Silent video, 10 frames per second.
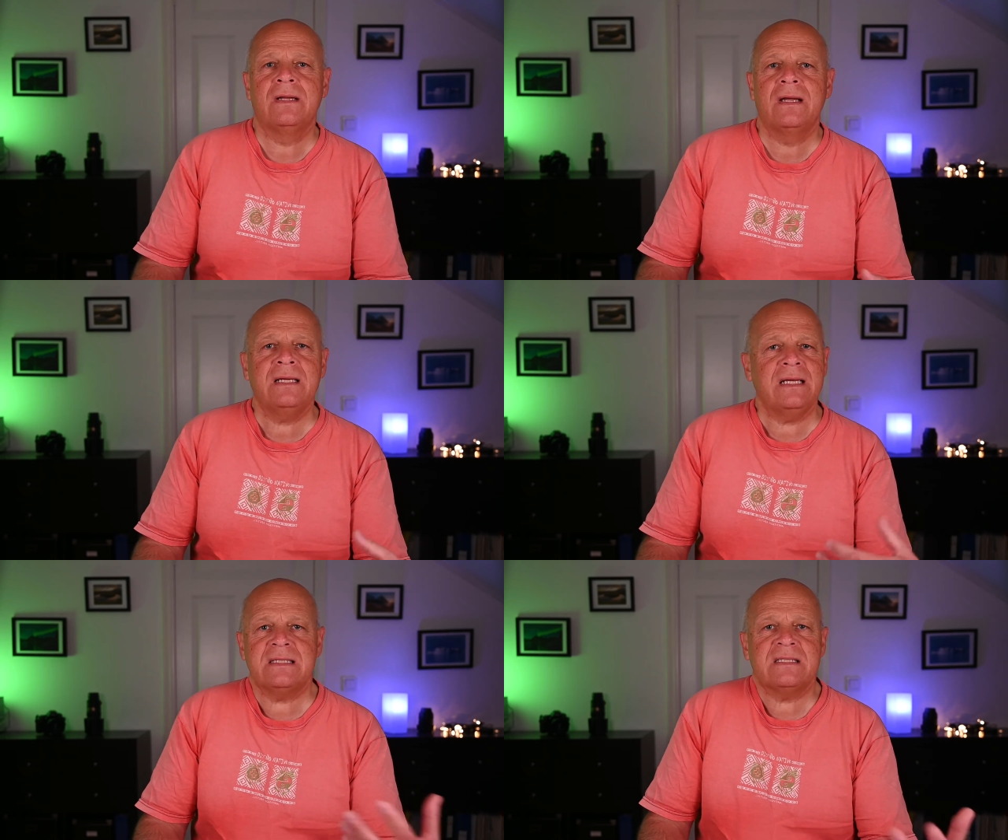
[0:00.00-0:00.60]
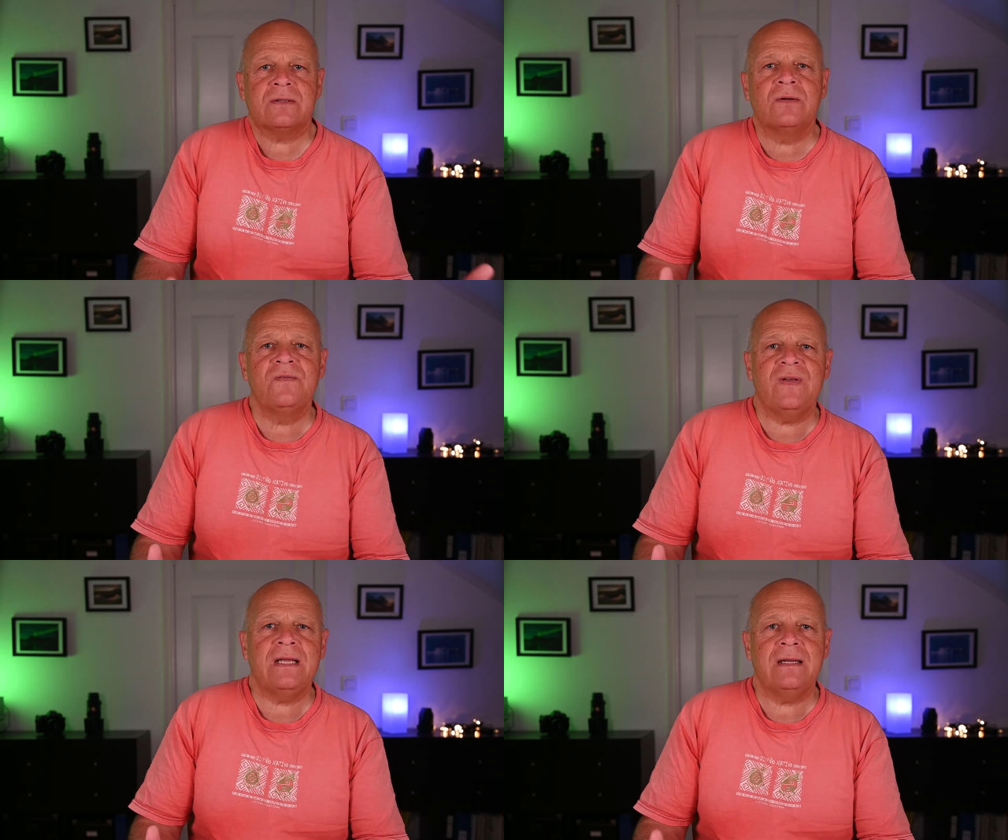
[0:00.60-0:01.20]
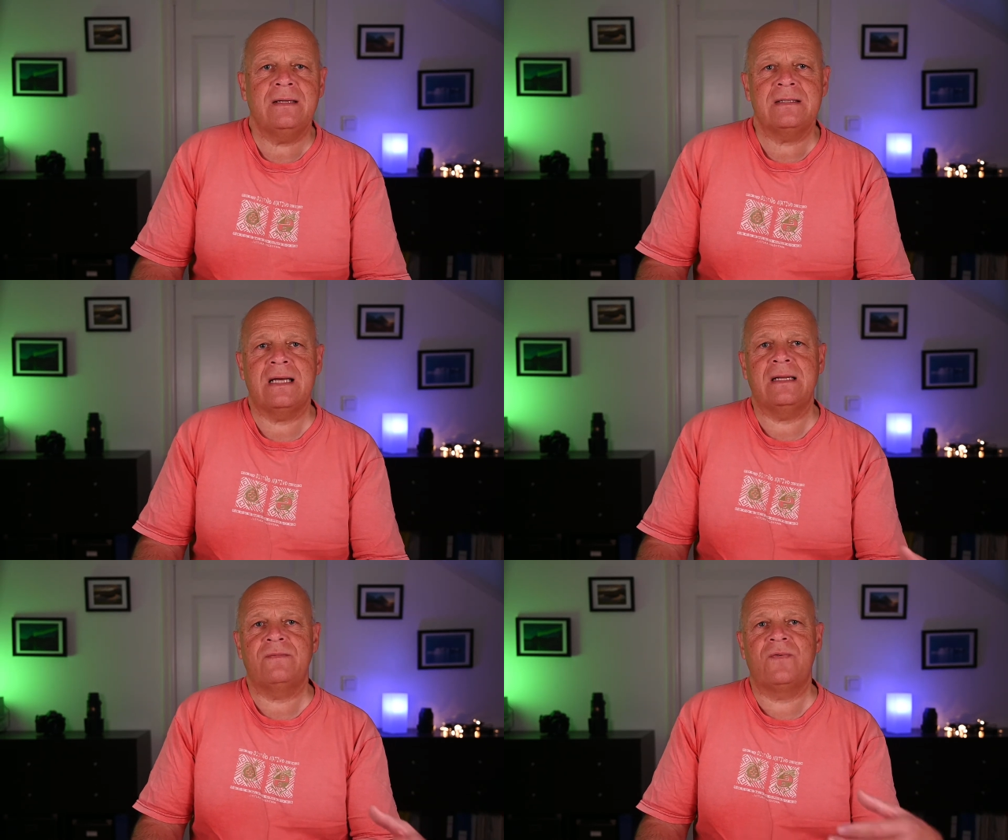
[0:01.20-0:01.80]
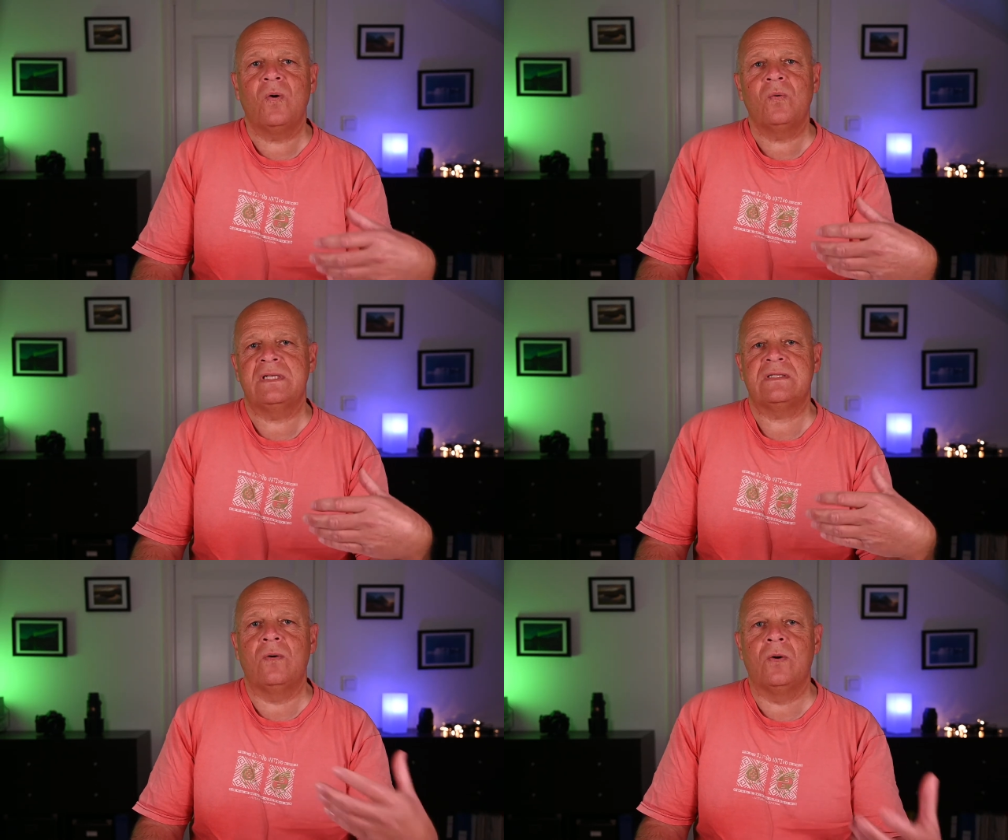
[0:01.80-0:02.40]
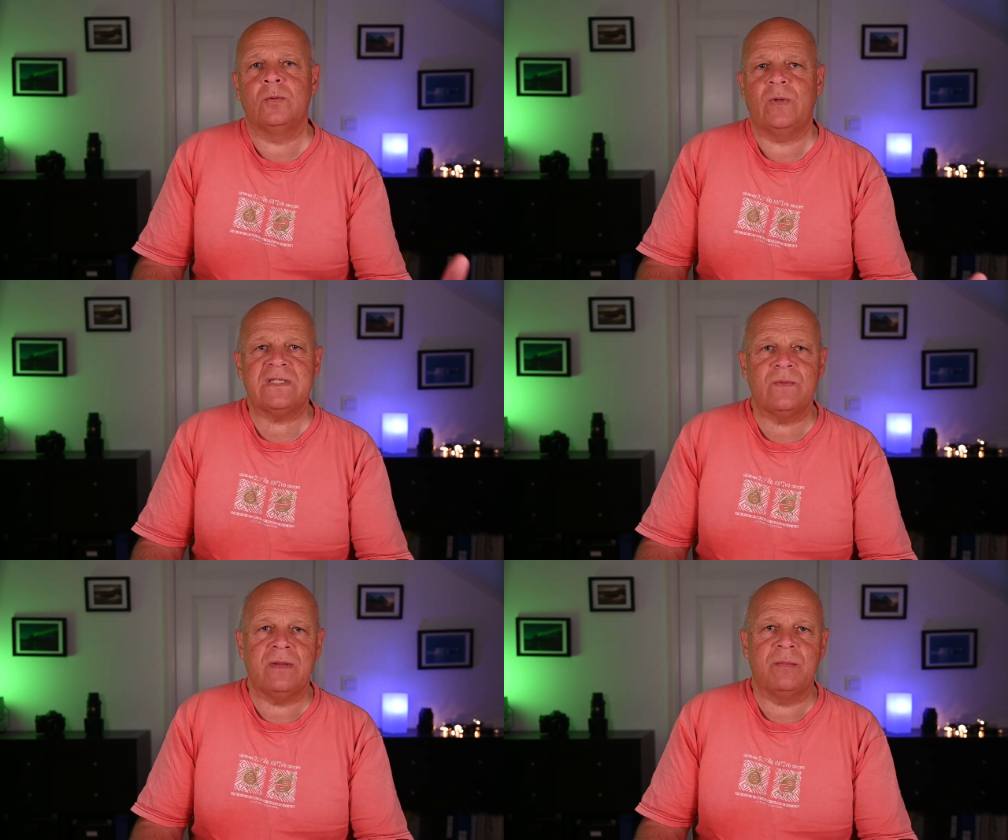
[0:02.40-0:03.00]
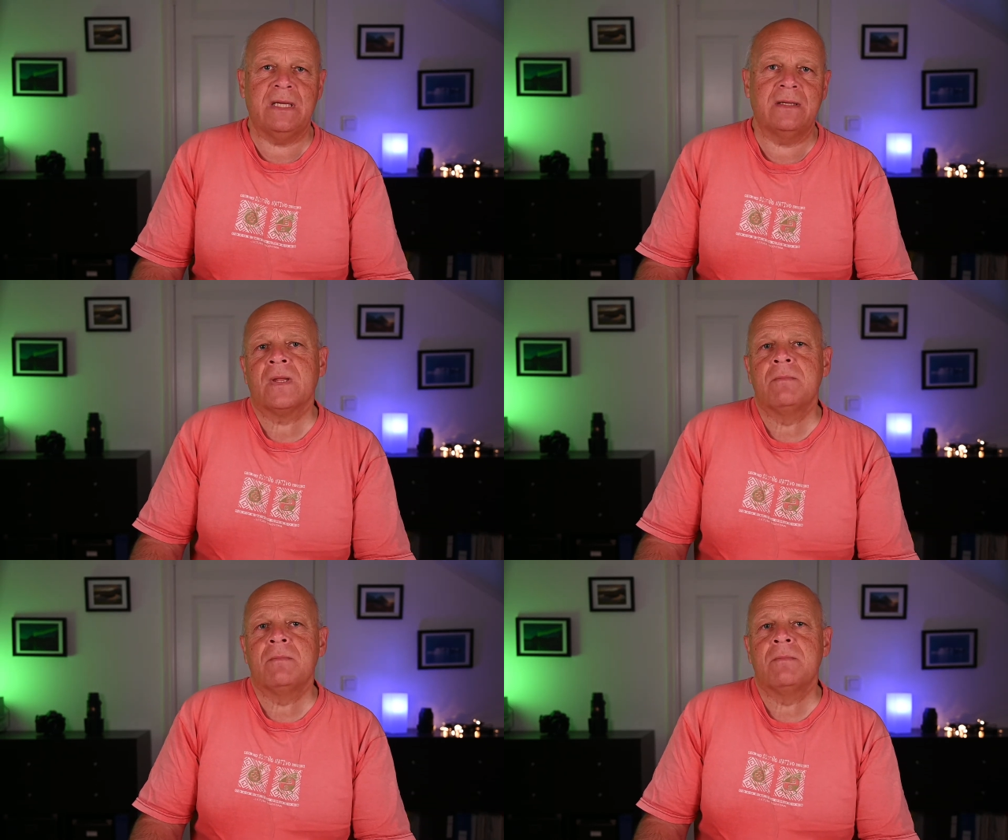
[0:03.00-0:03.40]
And it's convenient and the phone is always with me.